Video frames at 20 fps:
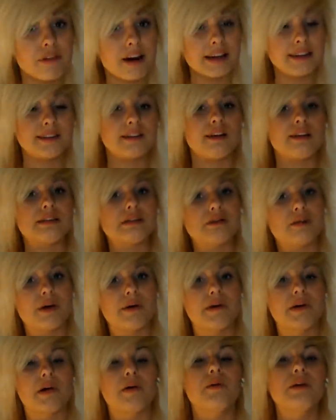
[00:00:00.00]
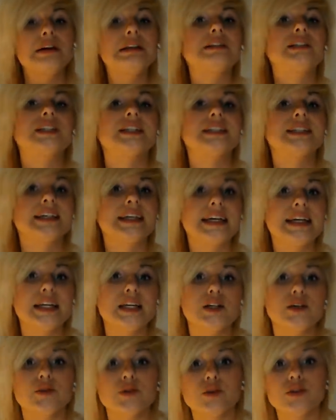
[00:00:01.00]
red sauce, so I would always just
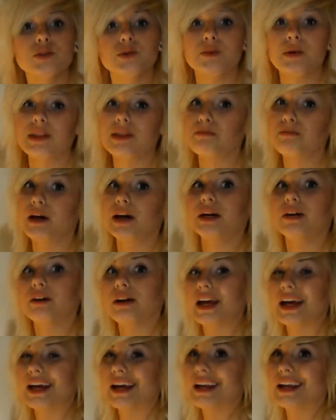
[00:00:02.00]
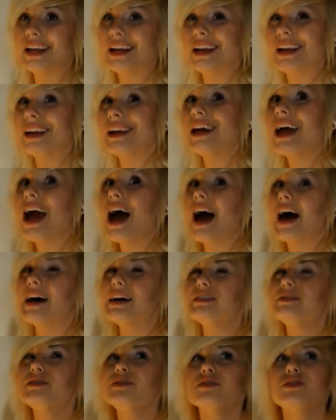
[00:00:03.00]
eat noodles with butter, and
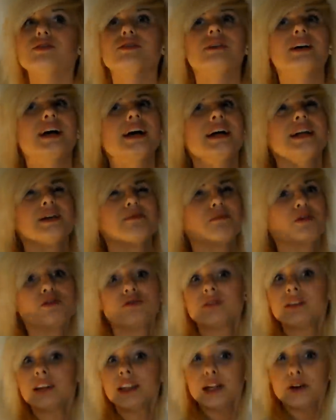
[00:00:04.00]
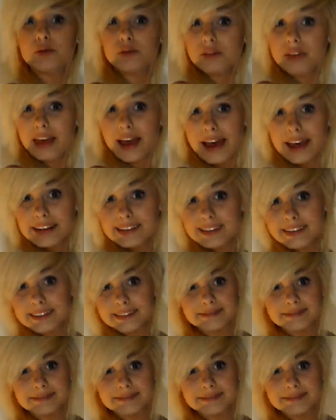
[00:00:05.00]
I still kind of mostly do that.